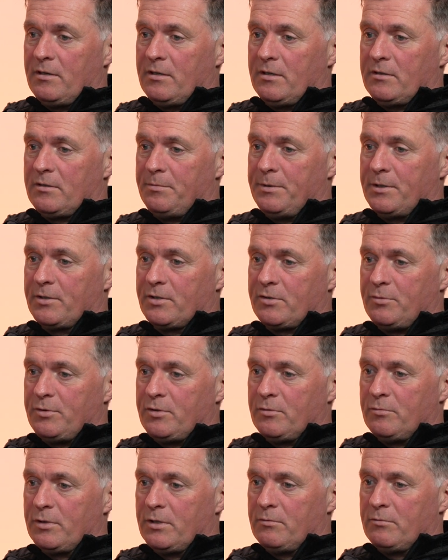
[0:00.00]
And to be honest
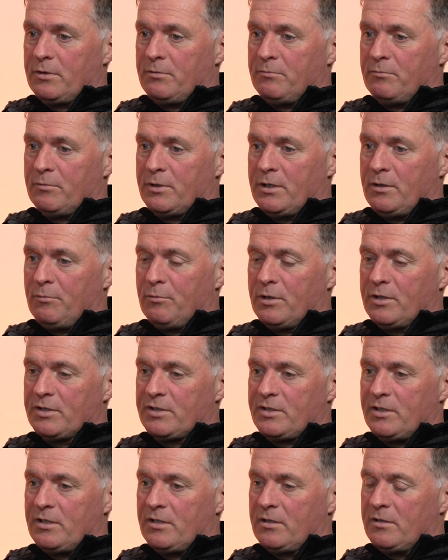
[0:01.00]
with you, when I
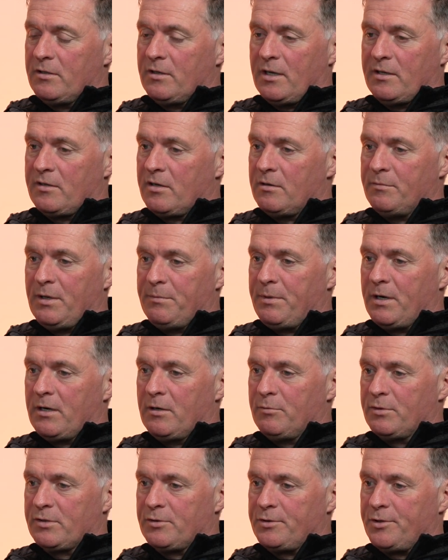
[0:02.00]
was there, and Tommy
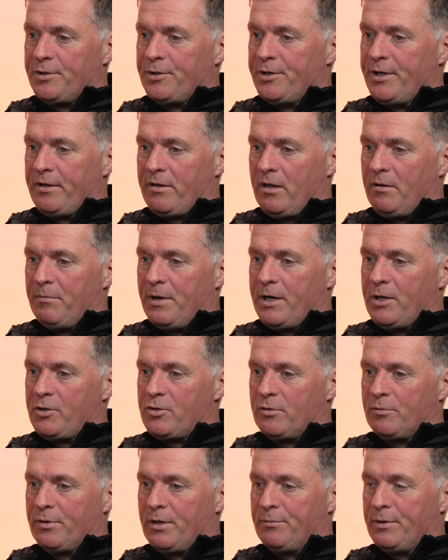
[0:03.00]
Barrett was under 19
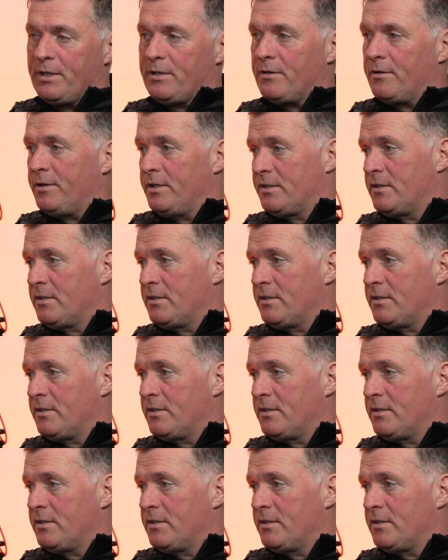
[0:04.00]
manager when I went there.